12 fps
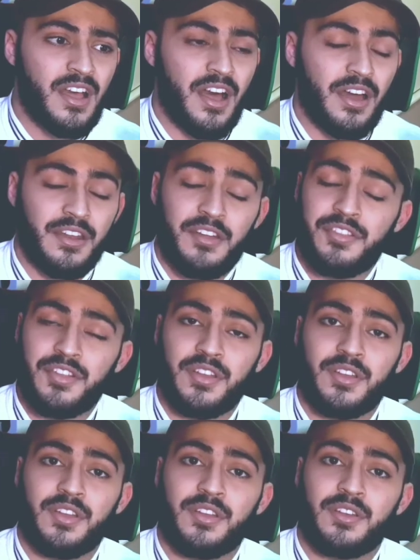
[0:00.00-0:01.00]
and
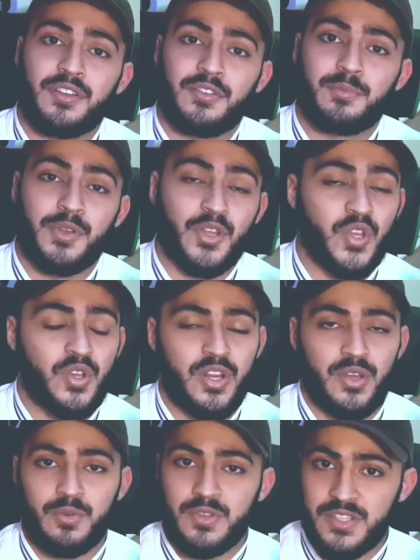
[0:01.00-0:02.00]
nothing
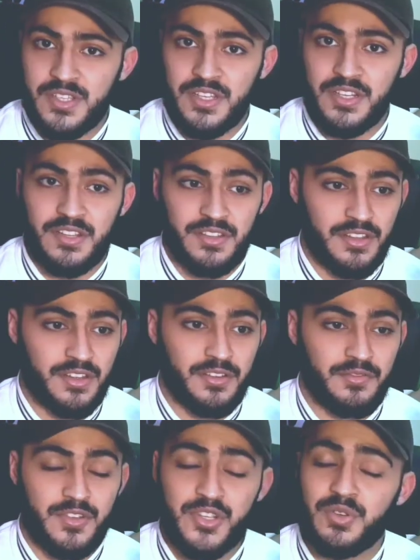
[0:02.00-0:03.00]
peculiar was seen in the
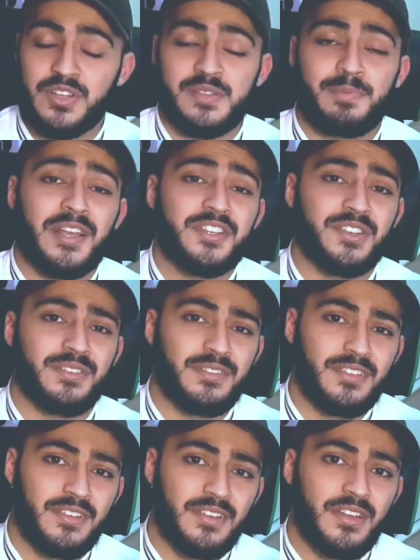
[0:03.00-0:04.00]
visual inspection,
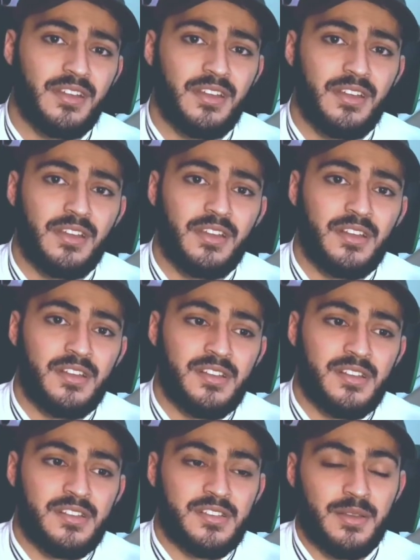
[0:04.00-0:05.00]

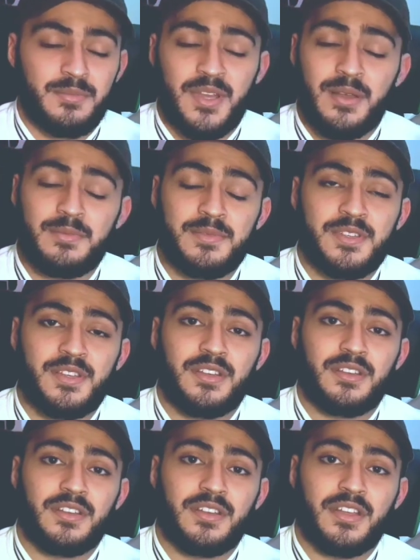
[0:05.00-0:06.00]
sometimes
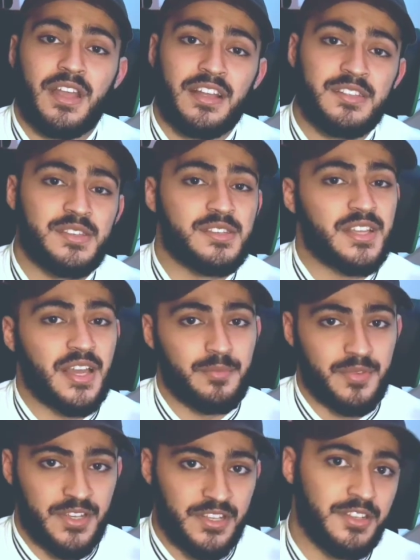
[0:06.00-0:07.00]
cancers can
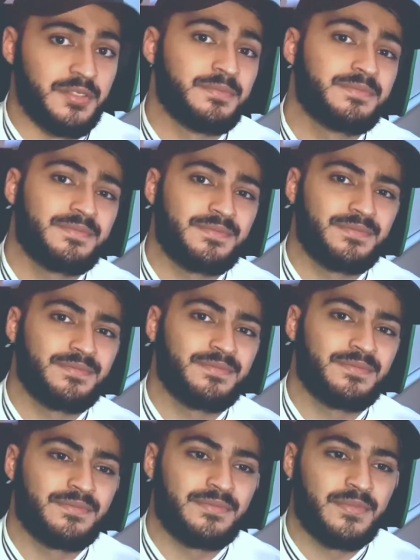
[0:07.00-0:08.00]
be hidden.
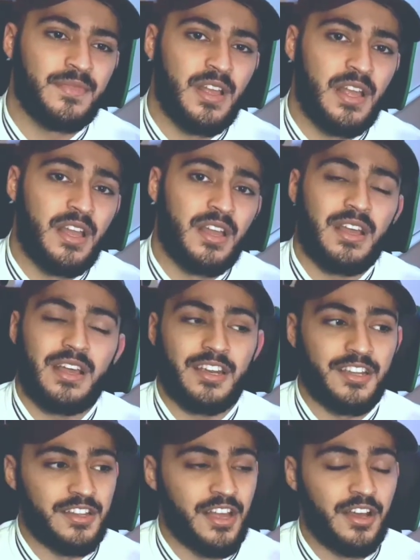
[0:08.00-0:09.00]
And
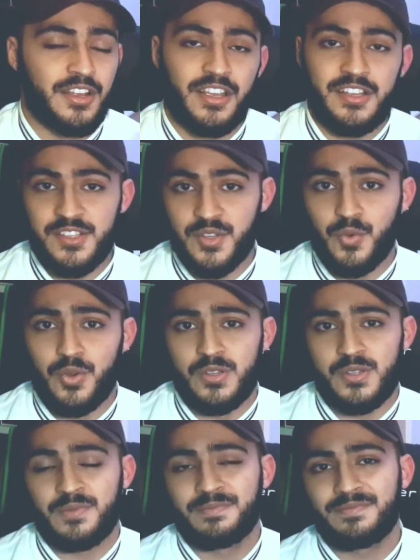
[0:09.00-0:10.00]
in her case it
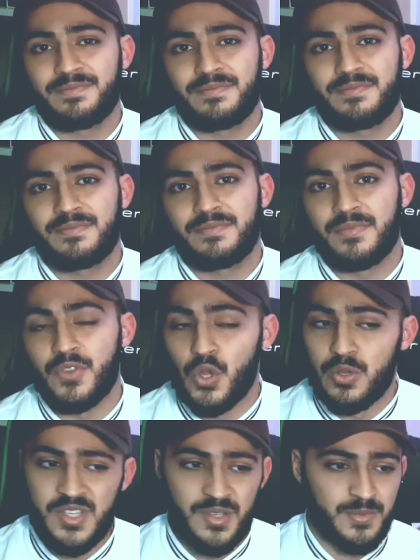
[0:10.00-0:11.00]
was.
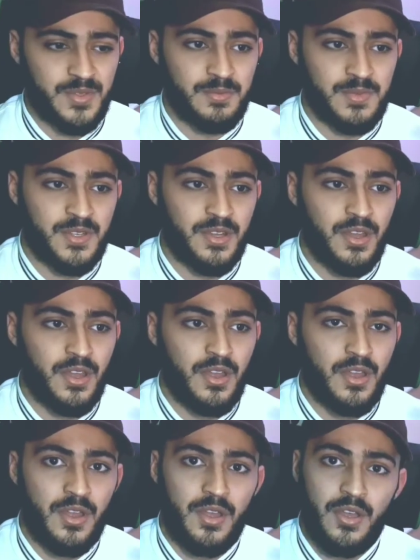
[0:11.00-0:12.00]
No symptoms,
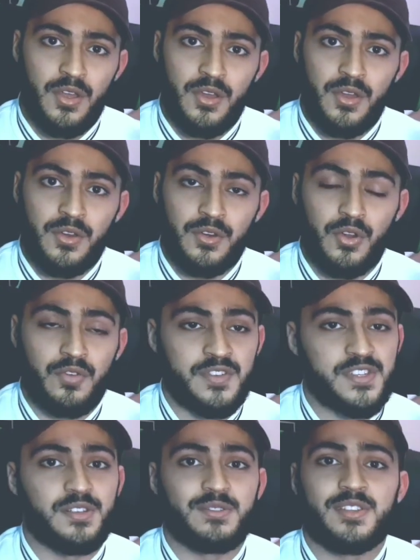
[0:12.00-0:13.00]
no
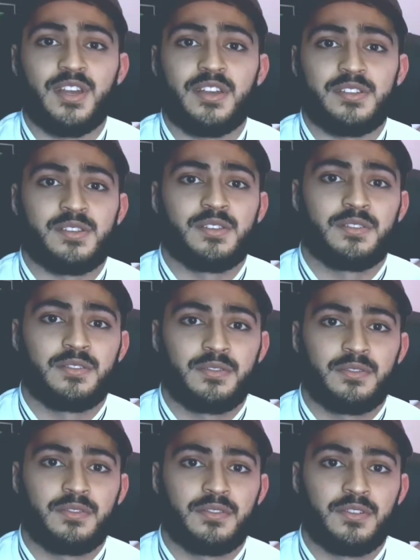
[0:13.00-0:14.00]
physical signs.
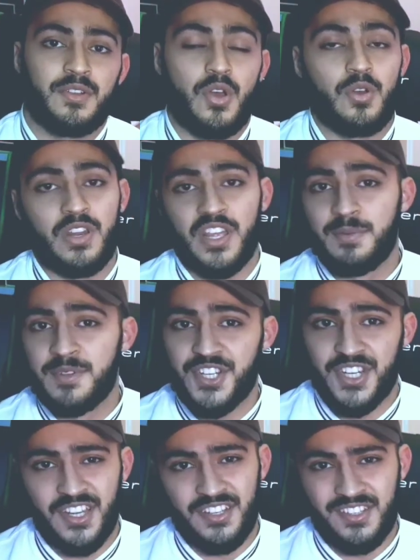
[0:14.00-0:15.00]
Only
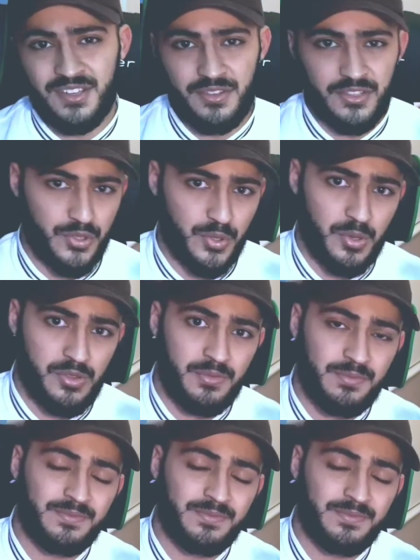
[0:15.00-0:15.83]
imaging can tell the truth.